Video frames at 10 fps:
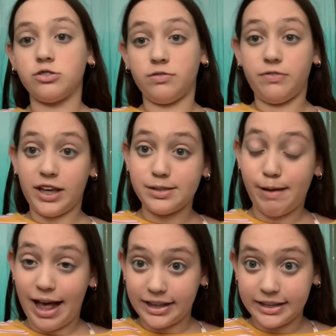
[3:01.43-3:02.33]
Face
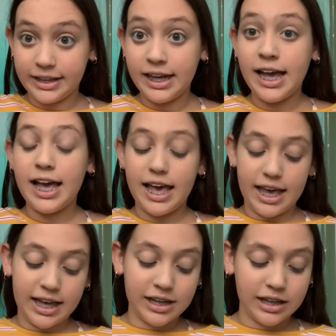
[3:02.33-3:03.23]
Palette
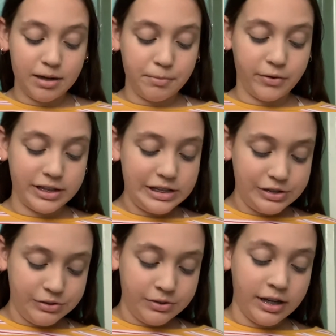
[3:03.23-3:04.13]
and I'm going
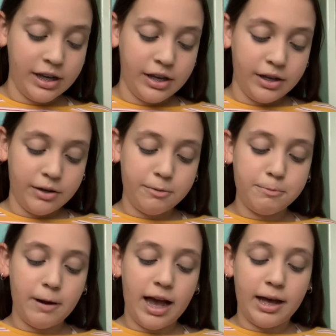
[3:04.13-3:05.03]
to
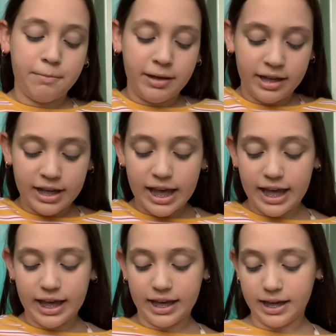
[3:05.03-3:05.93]
grab
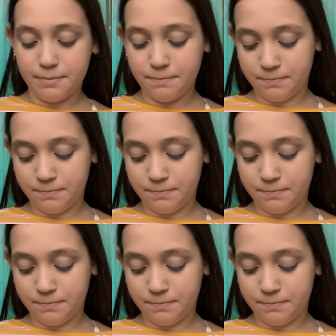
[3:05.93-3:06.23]
a